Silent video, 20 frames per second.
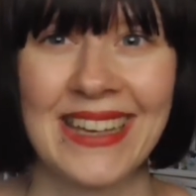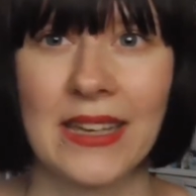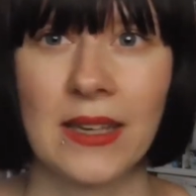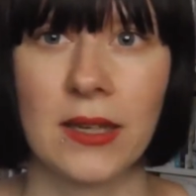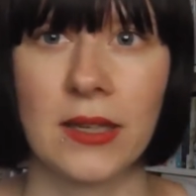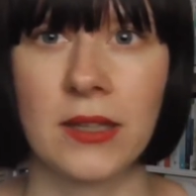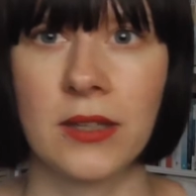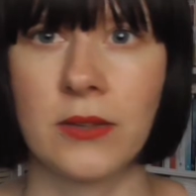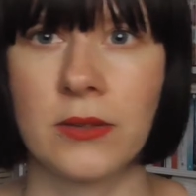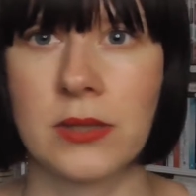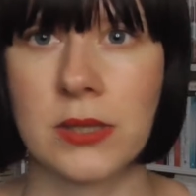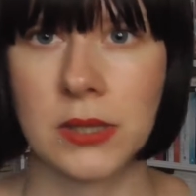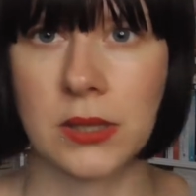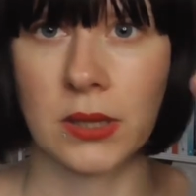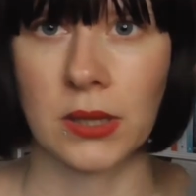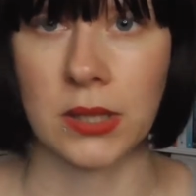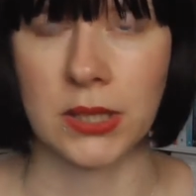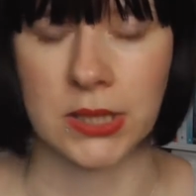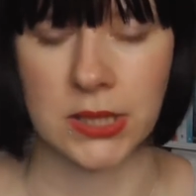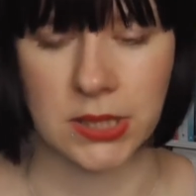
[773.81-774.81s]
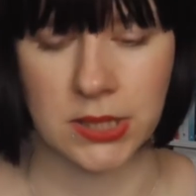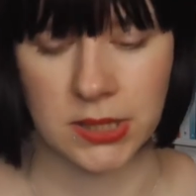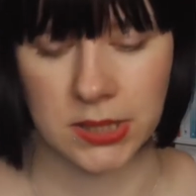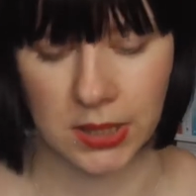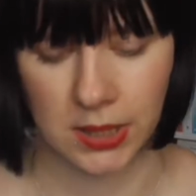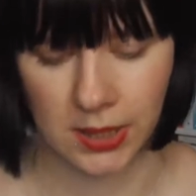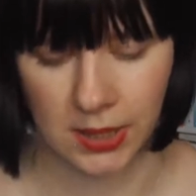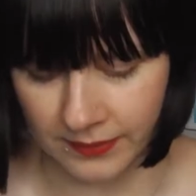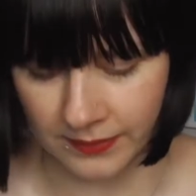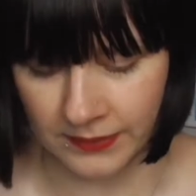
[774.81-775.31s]
get used to this.
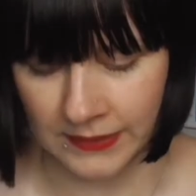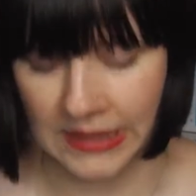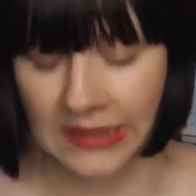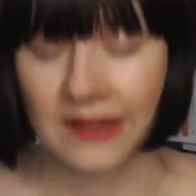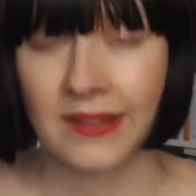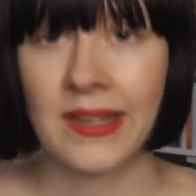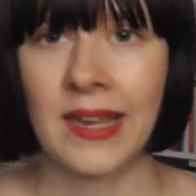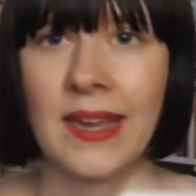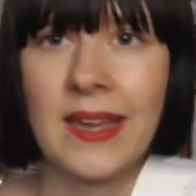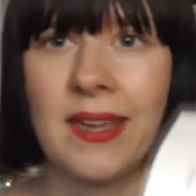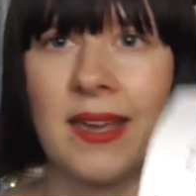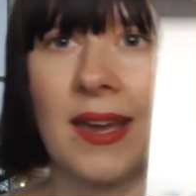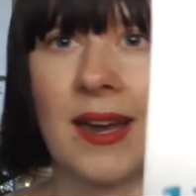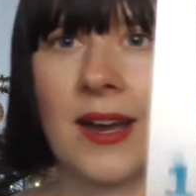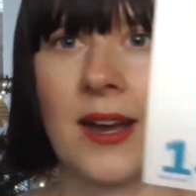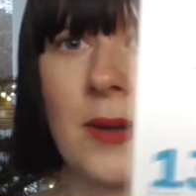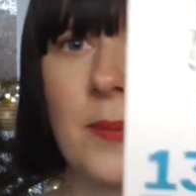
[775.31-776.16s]
Okay,